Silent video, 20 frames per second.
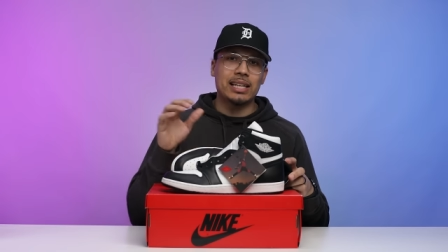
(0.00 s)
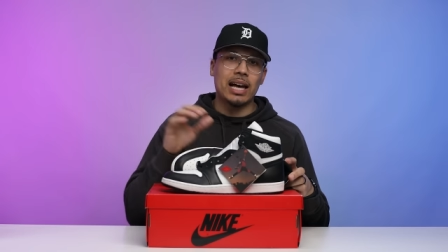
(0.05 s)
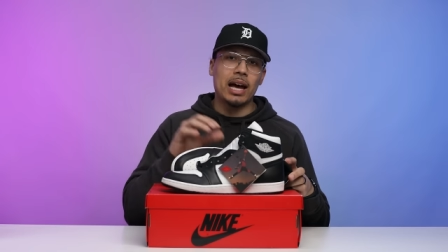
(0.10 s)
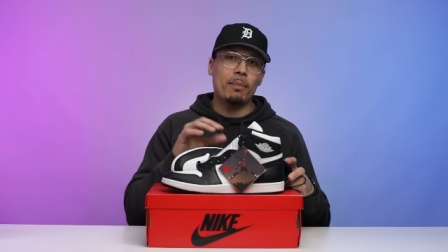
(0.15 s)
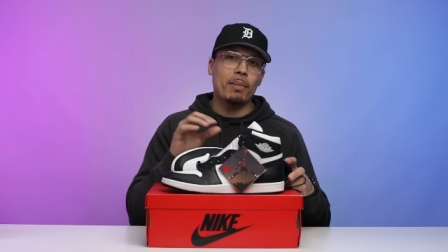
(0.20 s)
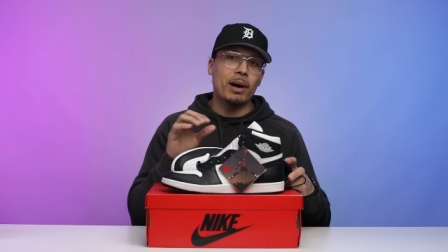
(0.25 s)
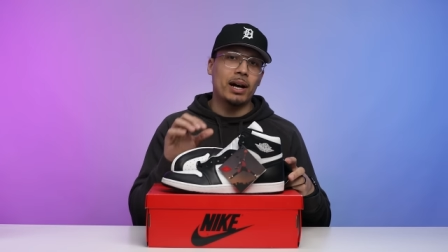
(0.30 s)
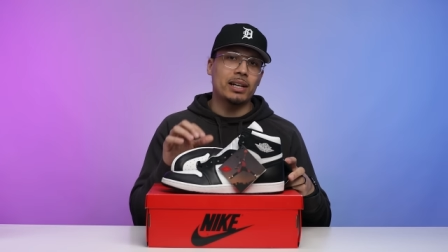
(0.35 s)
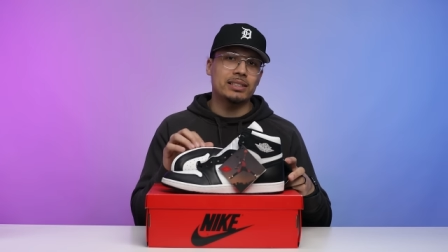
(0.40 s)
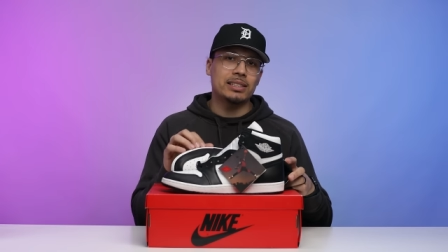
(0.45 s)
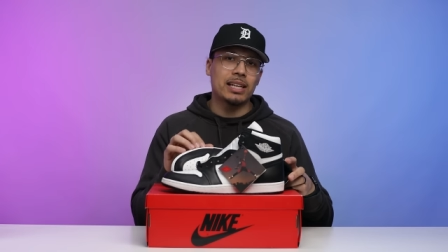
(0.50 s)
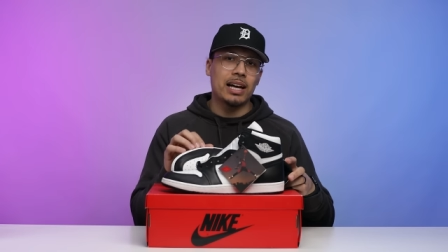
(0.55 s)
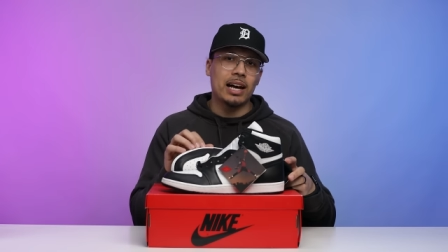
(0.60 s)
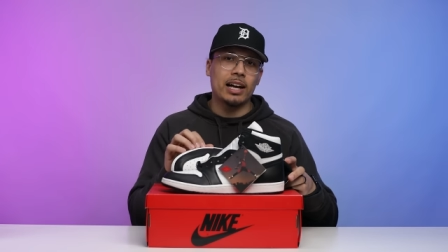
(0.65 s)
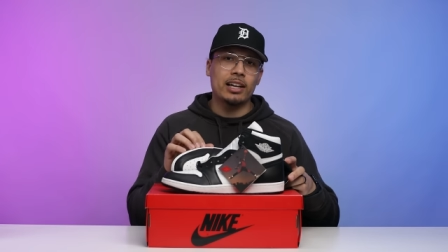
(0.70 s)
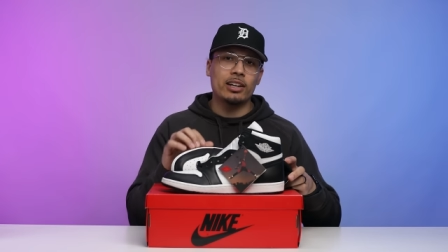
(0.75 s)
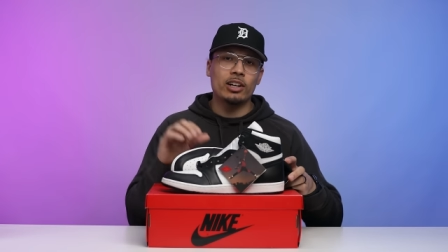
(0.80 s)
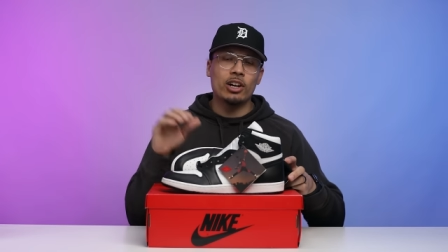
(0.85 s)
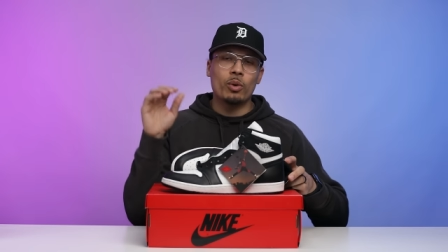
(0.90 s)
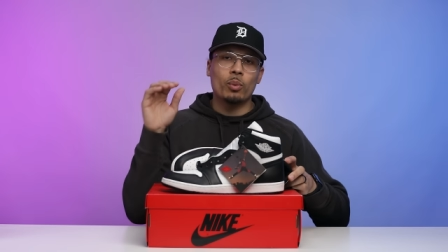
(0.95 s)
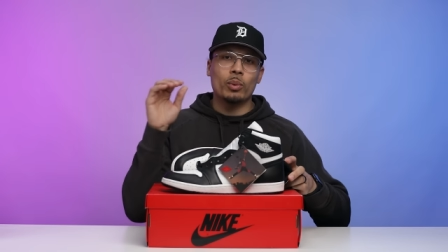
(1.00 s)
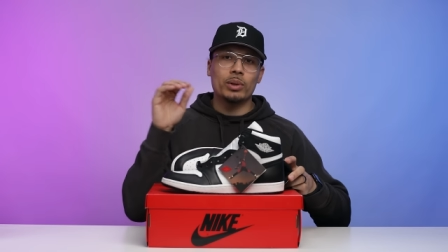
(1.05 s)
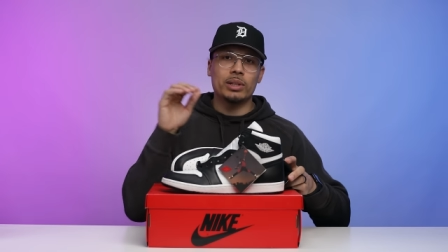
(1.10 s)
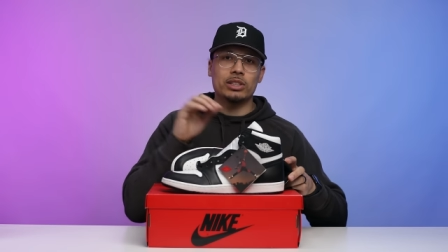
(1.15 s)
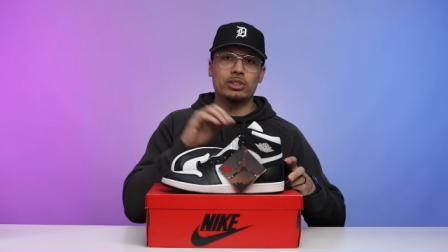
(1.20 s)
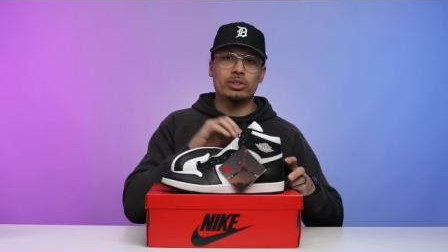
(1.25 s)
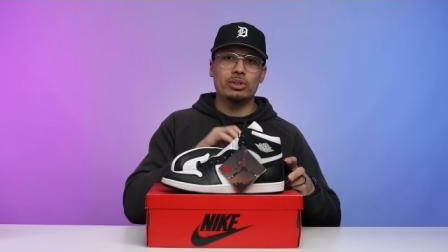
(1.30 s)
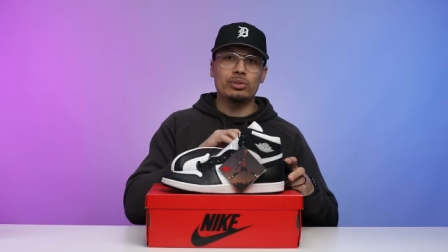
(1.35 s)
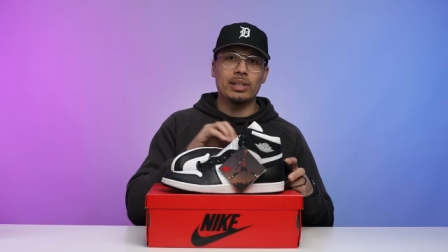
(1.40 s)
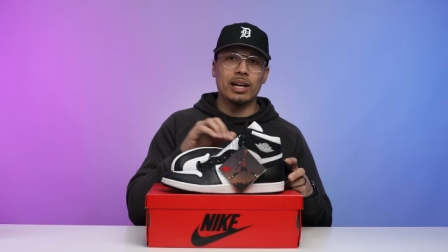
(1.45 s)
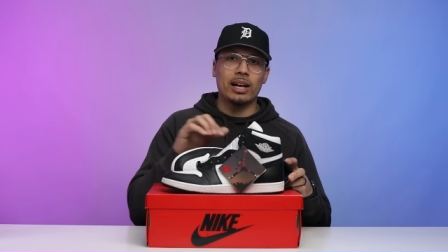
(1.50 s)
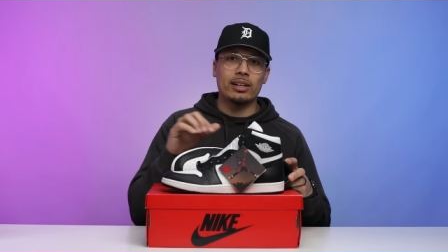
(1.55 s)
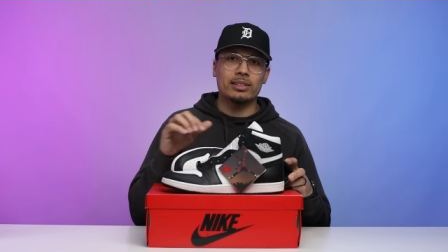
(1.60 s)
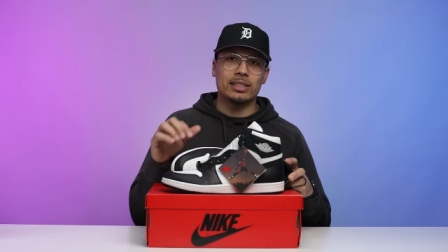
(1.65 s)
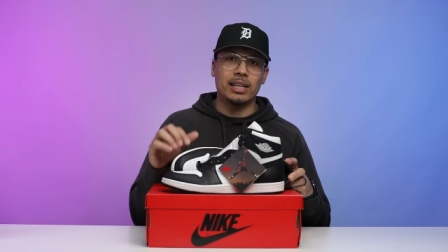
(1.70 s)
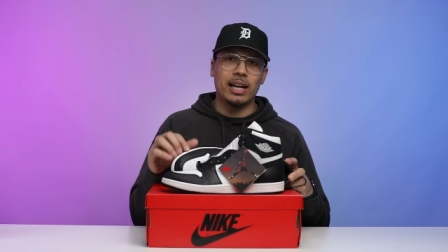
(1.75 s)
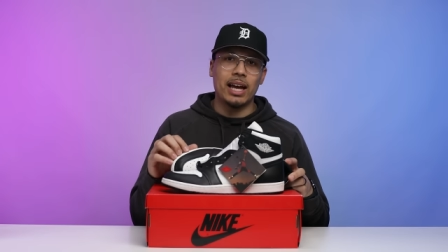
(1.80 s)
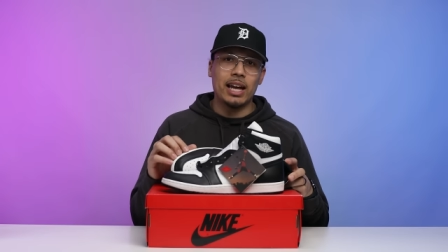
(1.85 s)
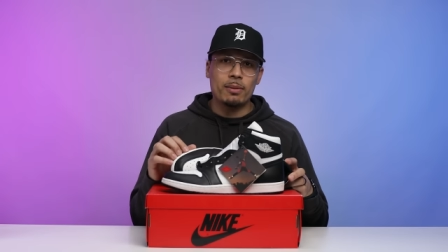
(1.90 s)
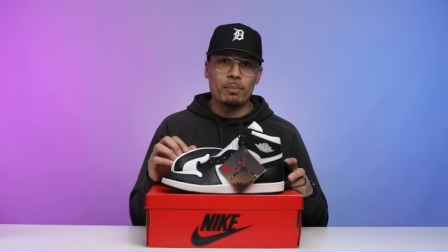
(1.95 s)
side by side with the
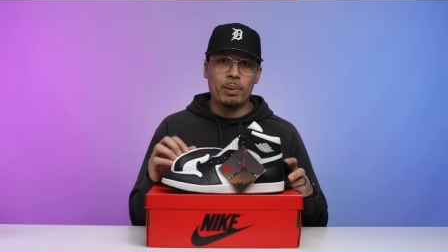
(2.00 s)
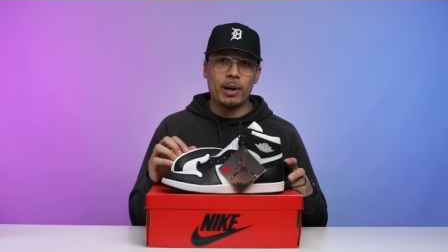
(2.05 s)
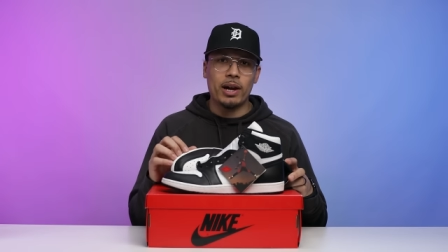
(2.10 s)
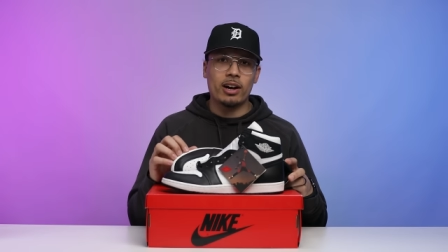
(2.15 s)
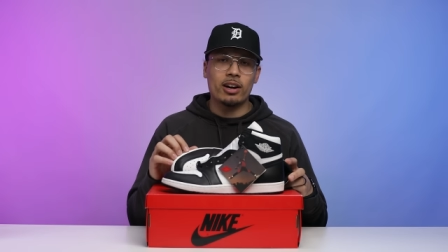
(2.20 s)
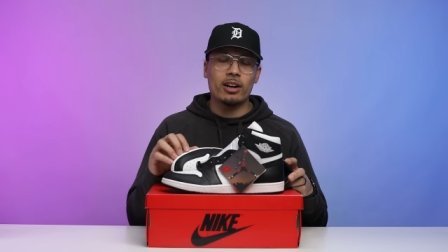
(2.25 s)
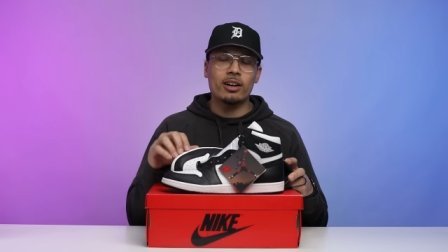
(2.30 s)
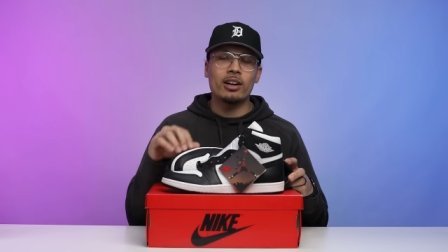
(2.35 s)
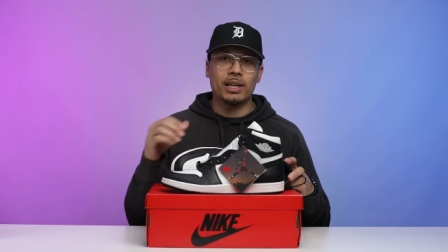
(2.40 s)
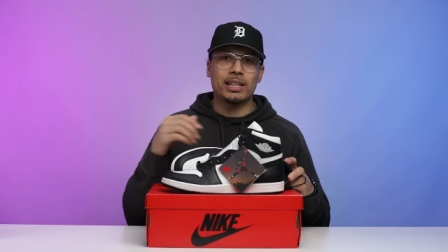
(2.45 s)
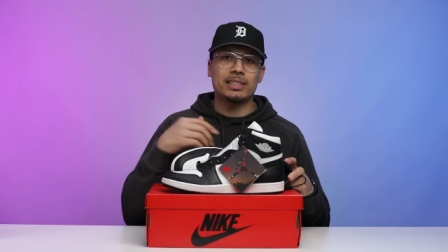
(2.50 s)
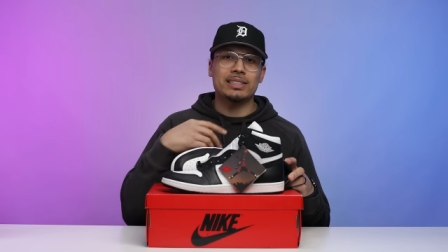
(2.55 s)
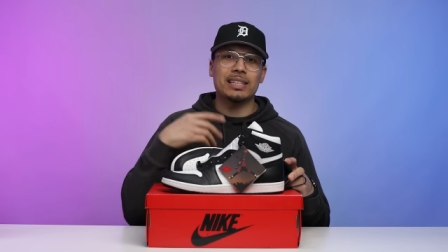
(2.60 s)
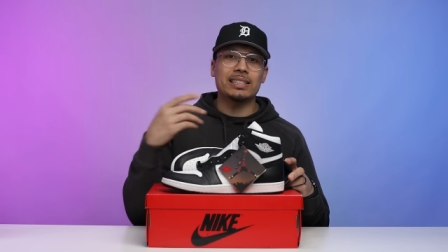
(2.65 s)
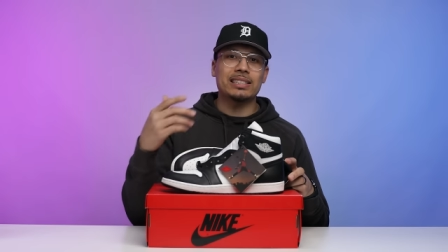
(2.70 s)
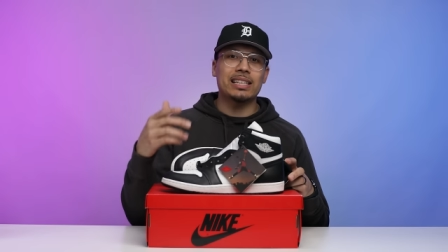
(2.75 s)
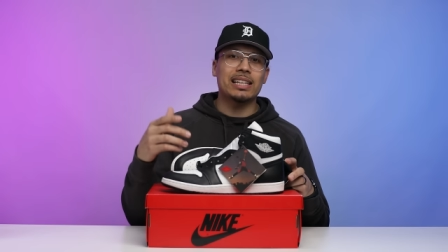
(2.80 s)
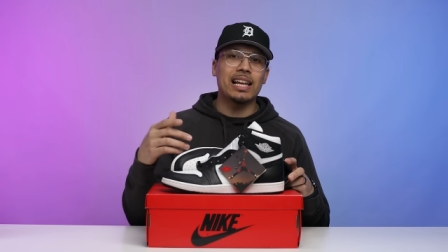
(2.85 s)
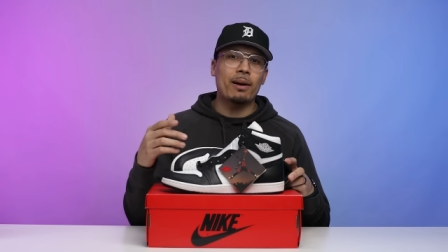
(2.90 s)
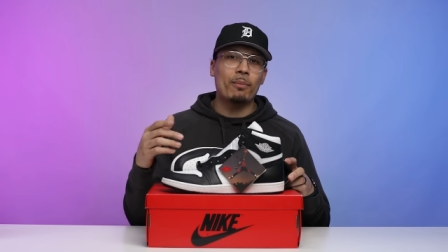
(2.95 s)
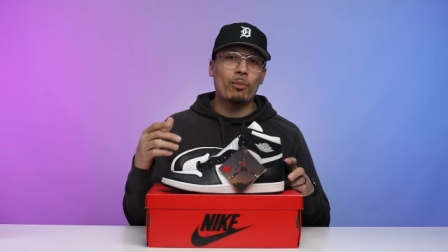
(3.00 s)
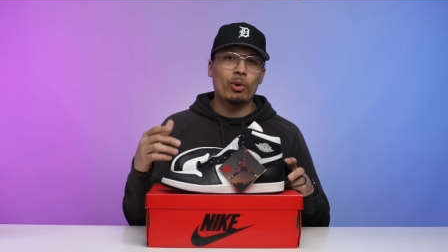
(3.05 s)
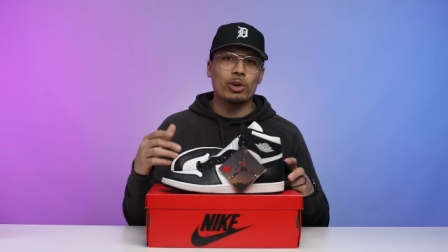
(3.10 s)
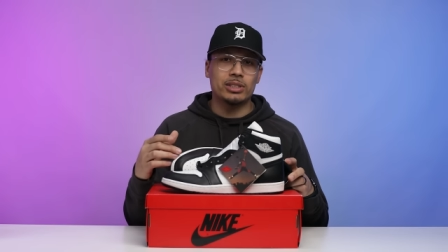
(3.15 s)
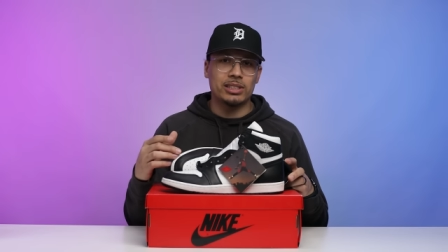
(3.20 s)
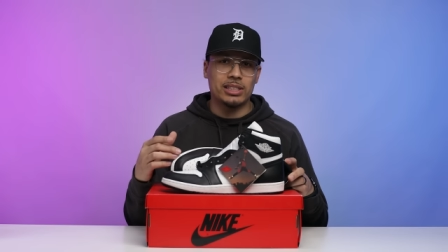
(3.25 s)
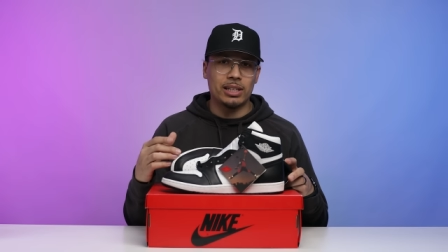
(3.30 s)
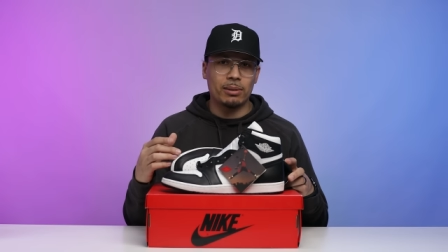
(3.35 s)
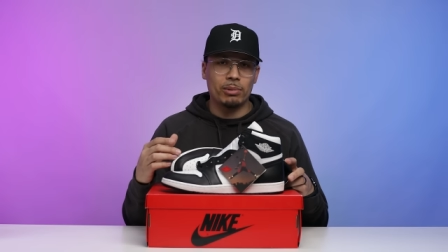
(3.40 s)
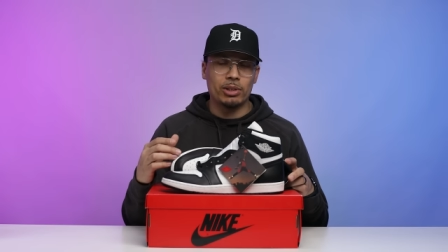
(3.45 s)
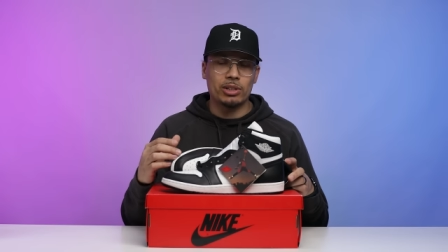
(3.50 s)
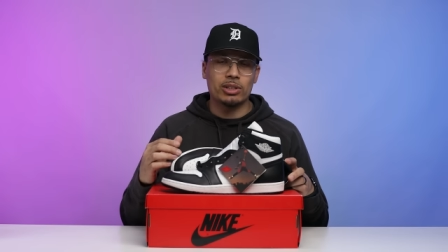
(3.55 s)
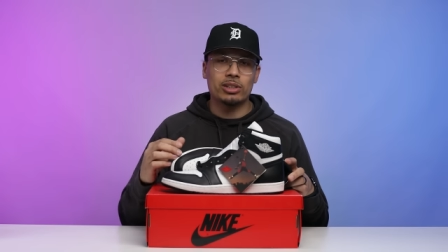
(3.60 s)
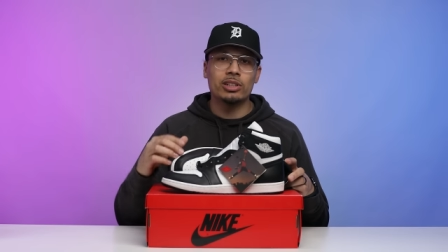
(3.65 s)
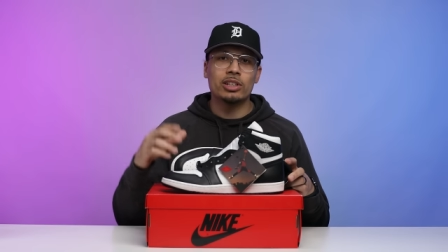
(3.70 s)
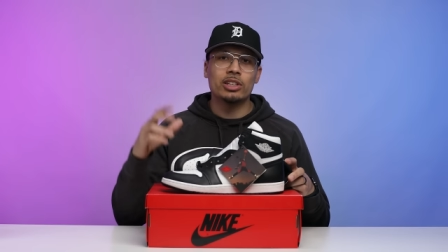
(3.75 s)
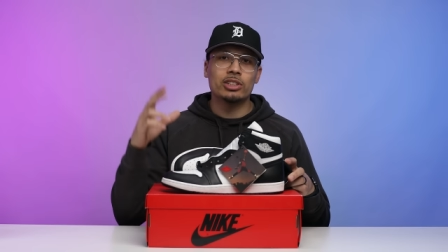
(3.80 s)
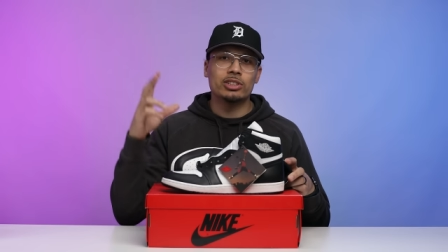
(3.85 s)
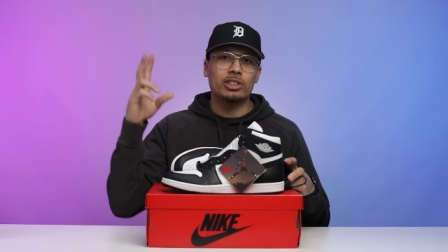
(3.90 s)
2008 pair because that's a lot more similar